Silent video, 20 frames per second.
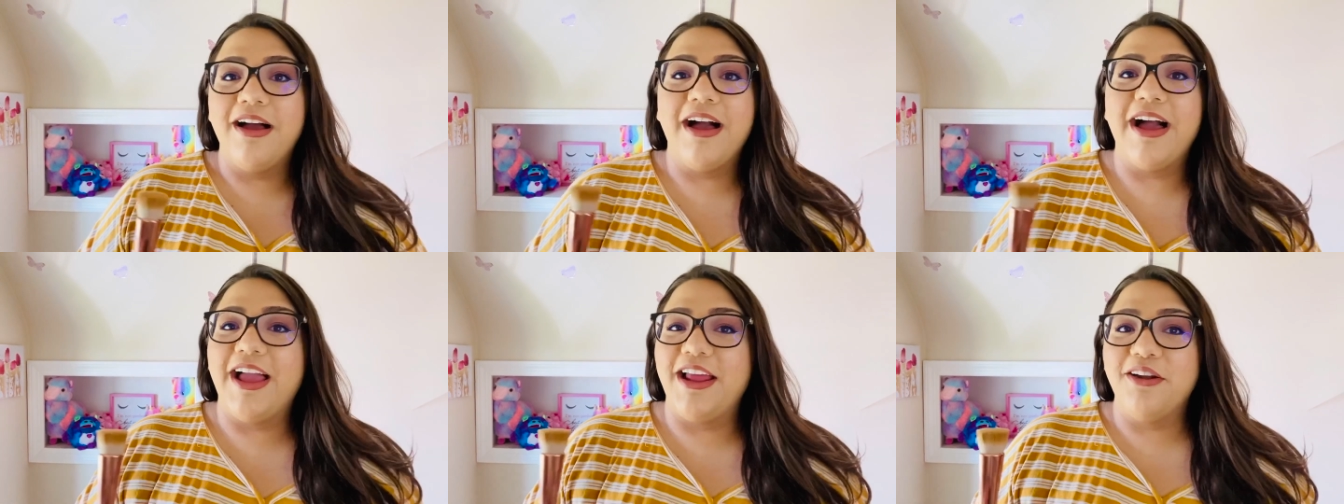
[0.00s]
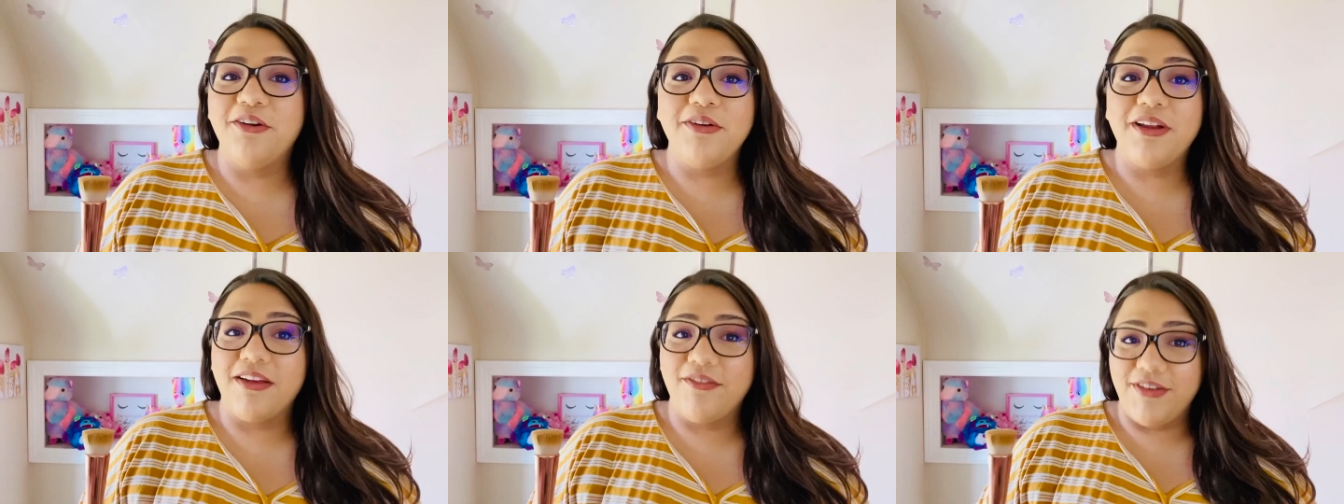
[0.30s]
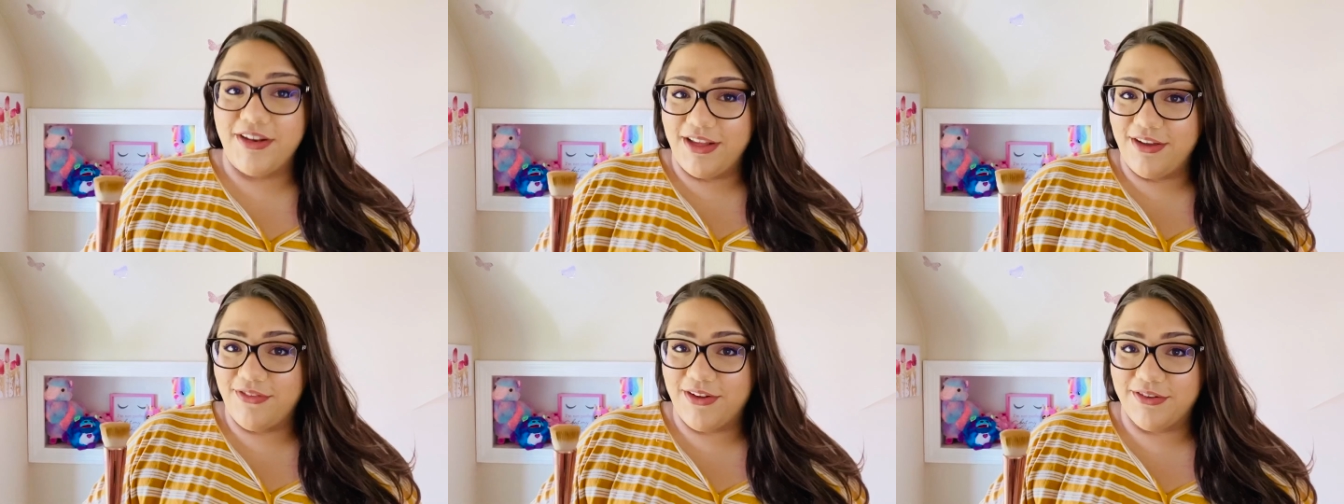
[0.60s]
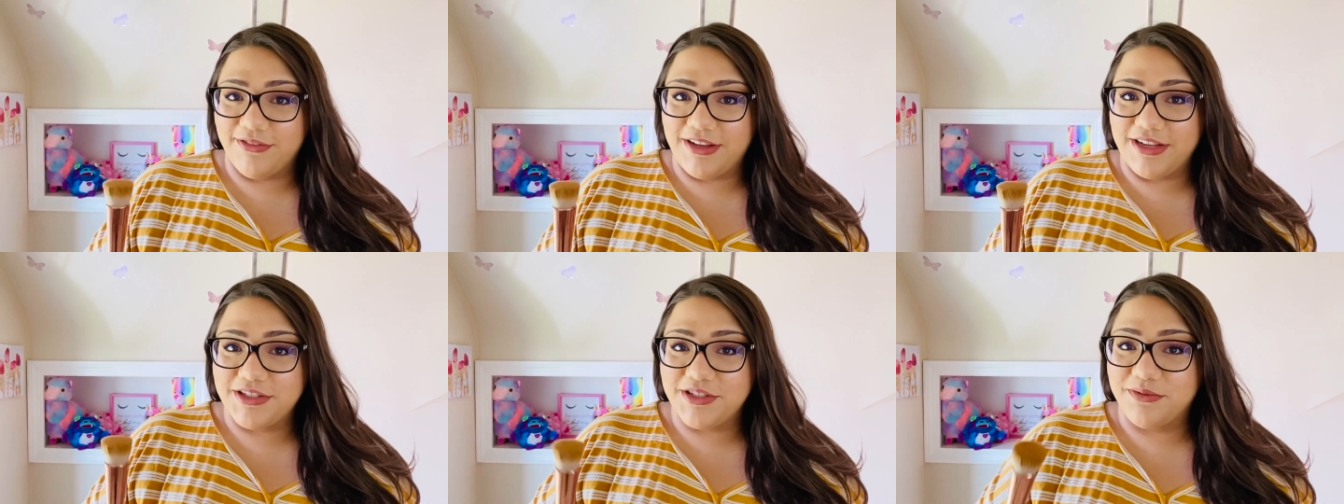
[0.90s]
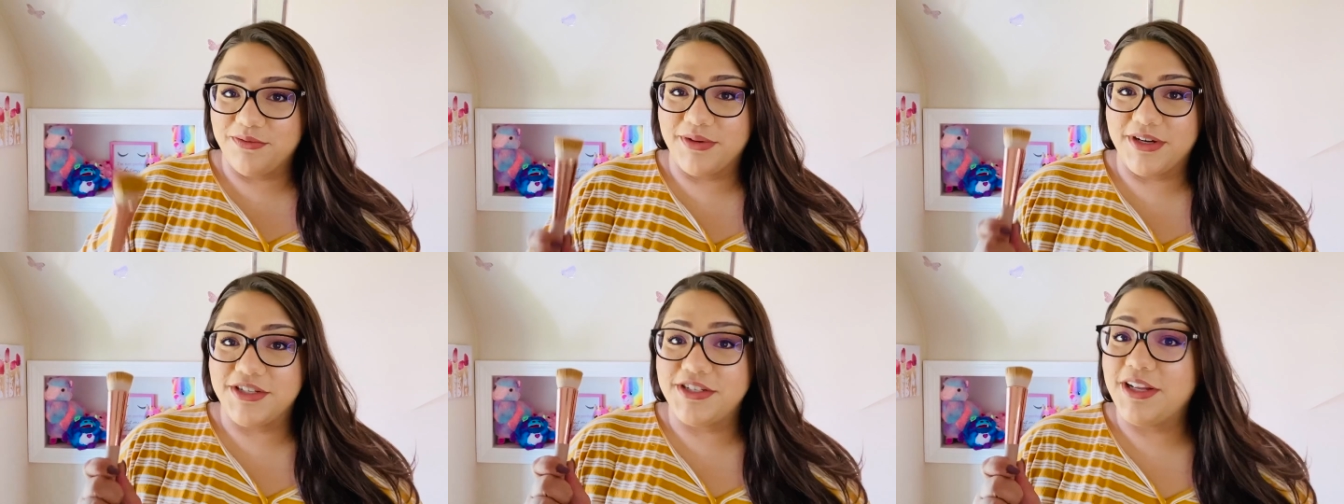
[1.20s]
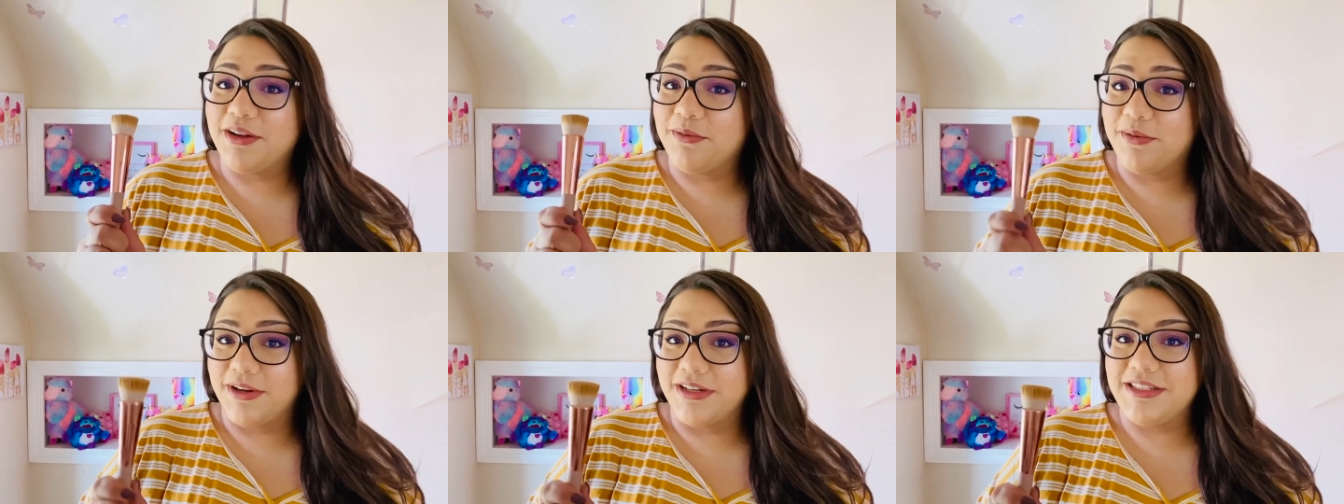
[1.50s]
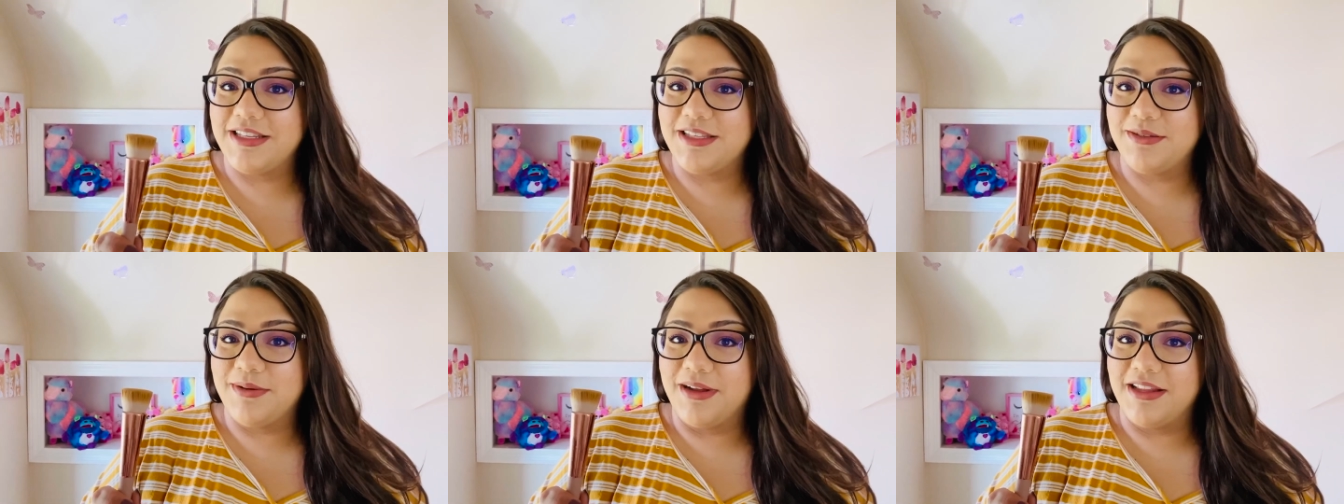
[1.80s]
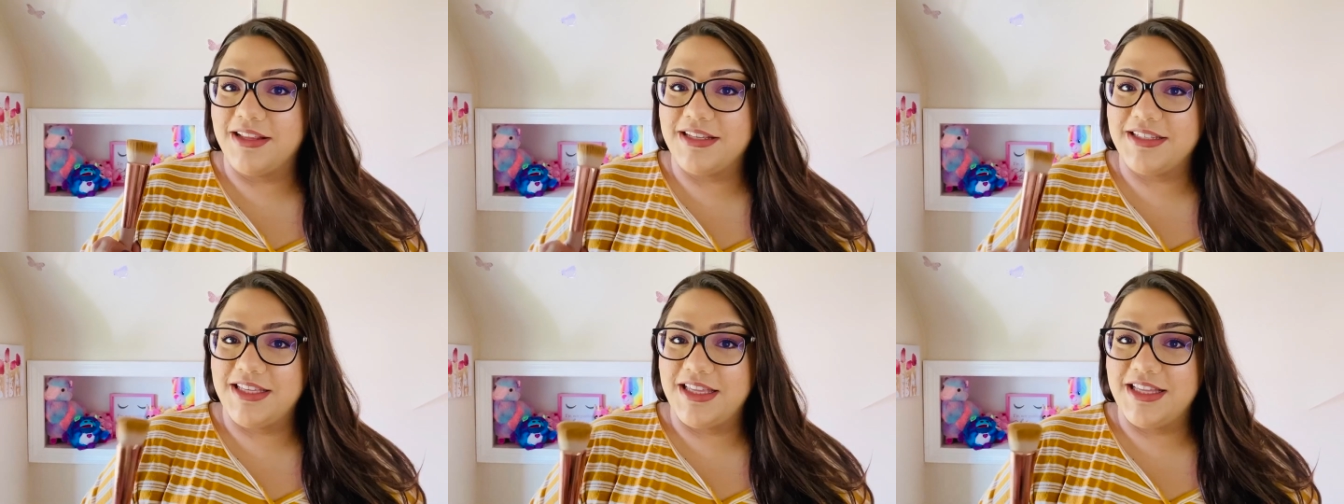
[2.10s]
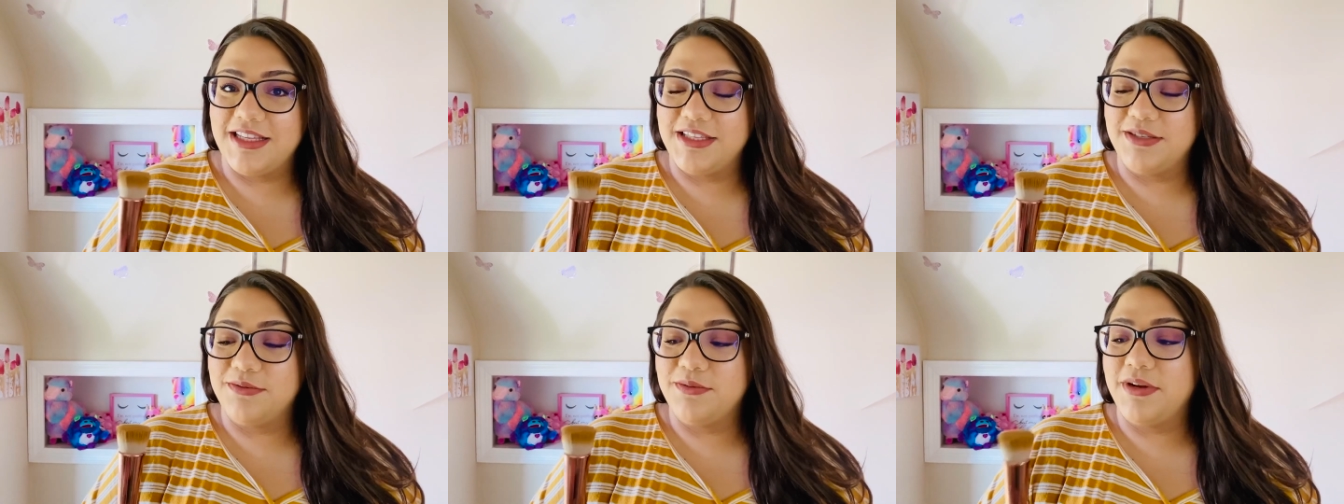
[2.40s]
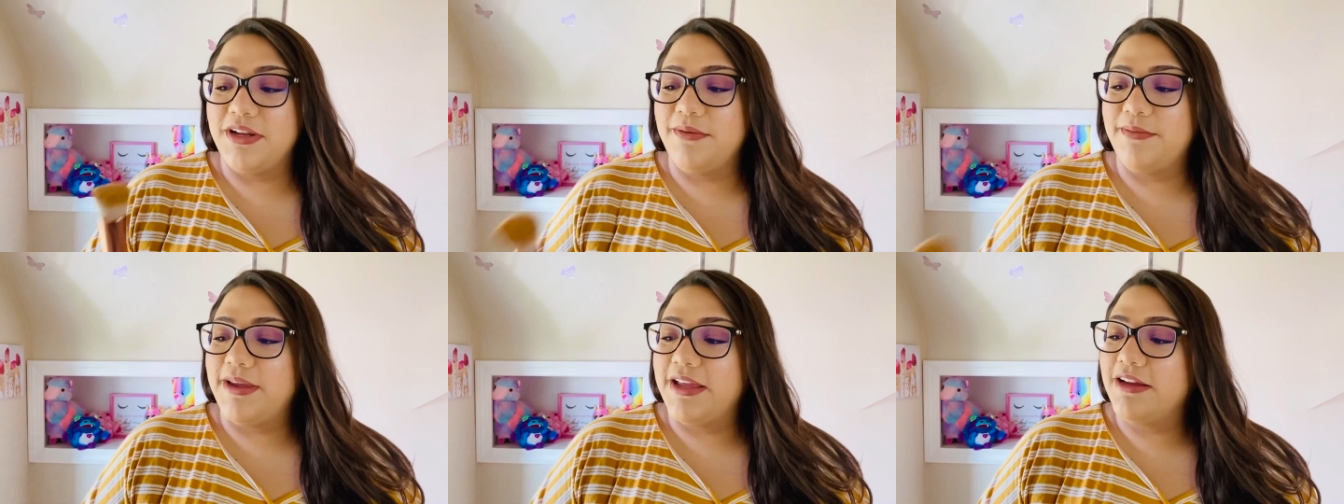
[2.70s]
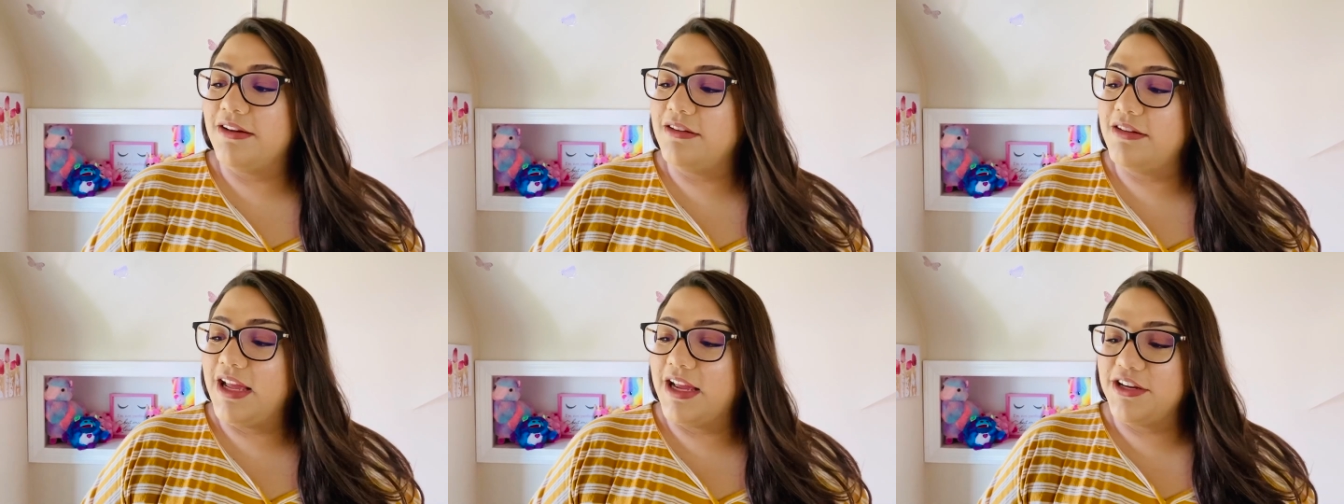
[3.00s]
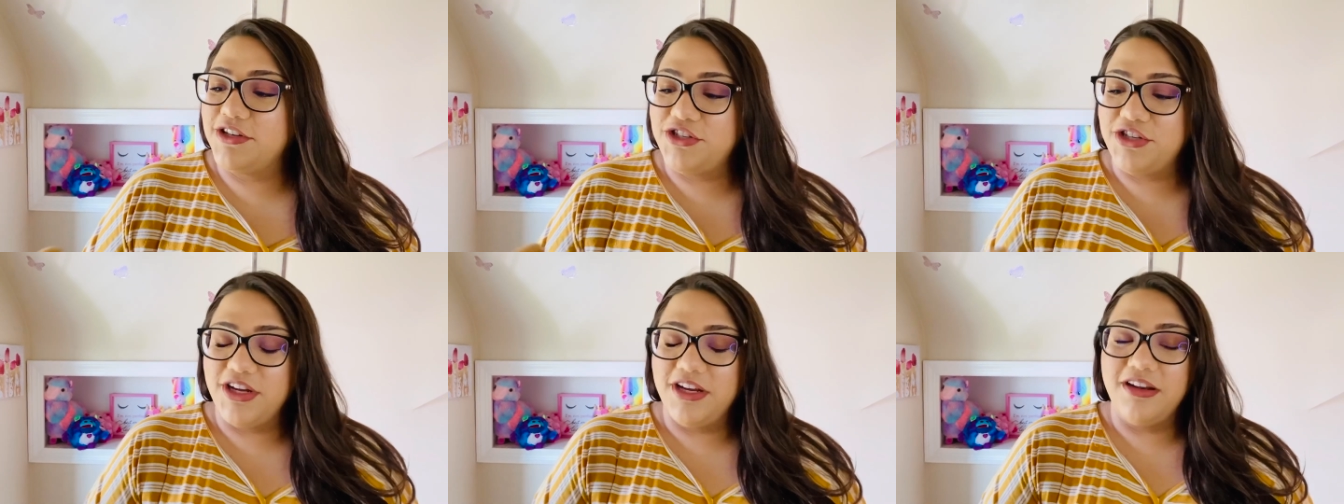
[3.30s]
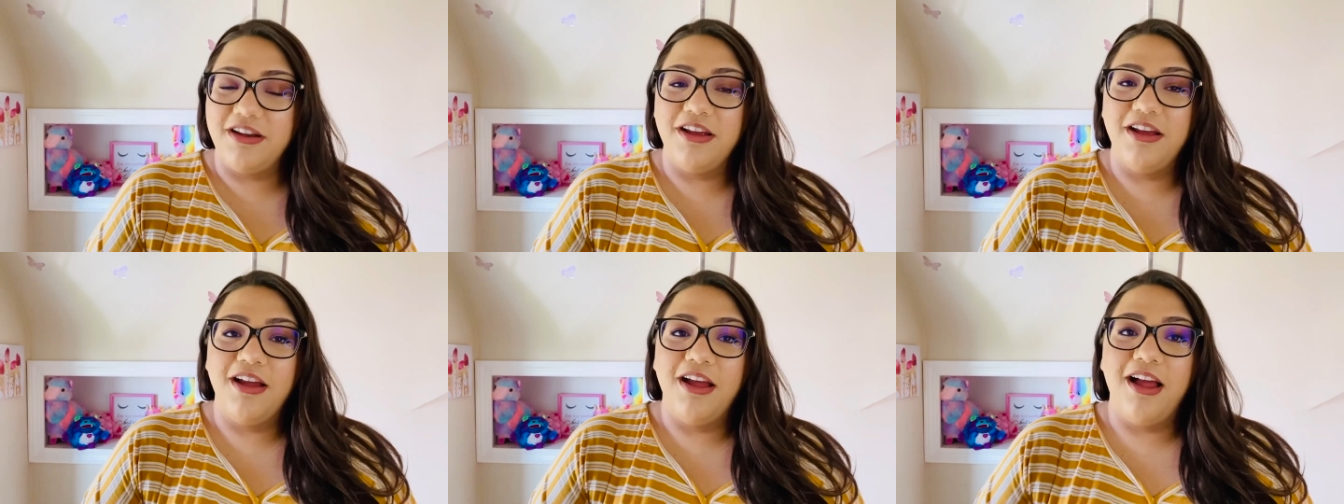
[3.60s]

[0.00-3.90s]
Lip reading: I don't have any foundation brush that works as well as this one in my collection,